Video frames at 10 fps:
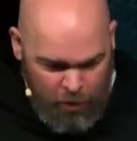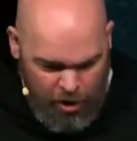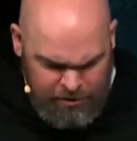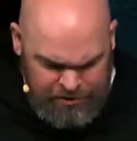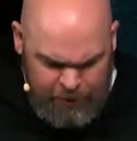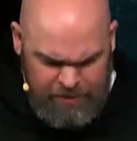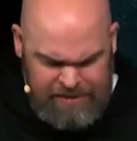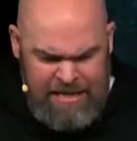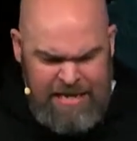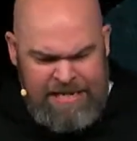waters. They were
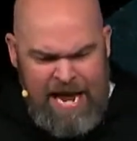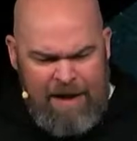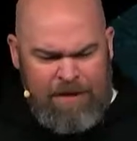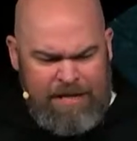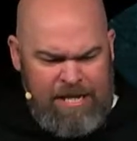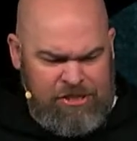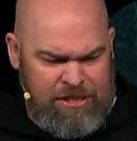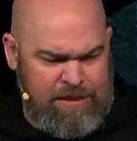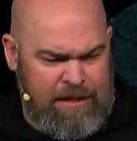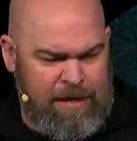this
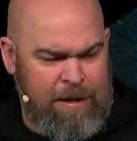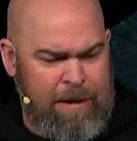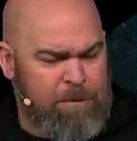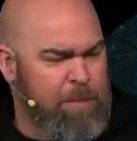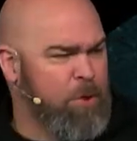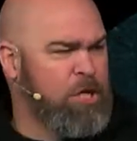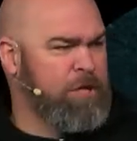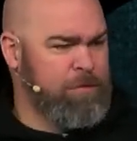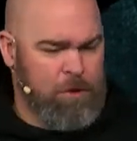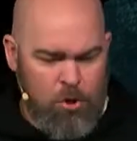navigation thing. The book
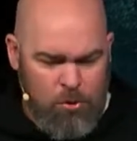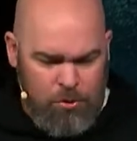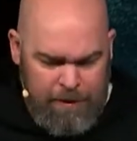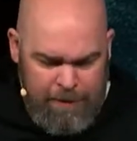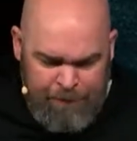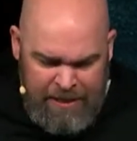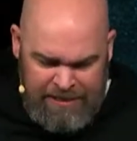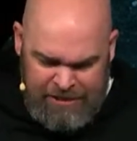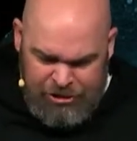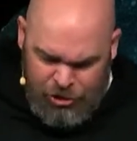of Luke
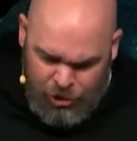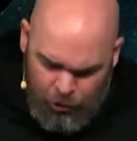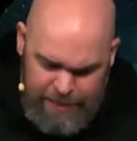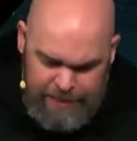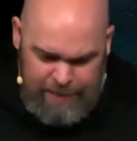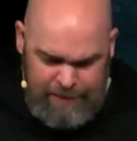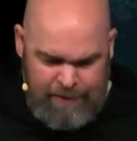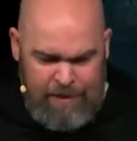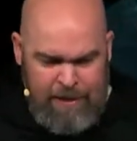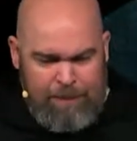is intriguing
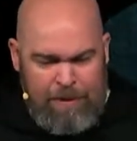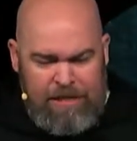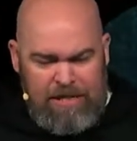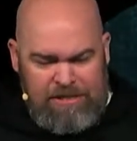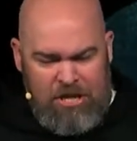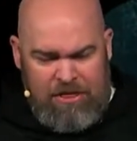because the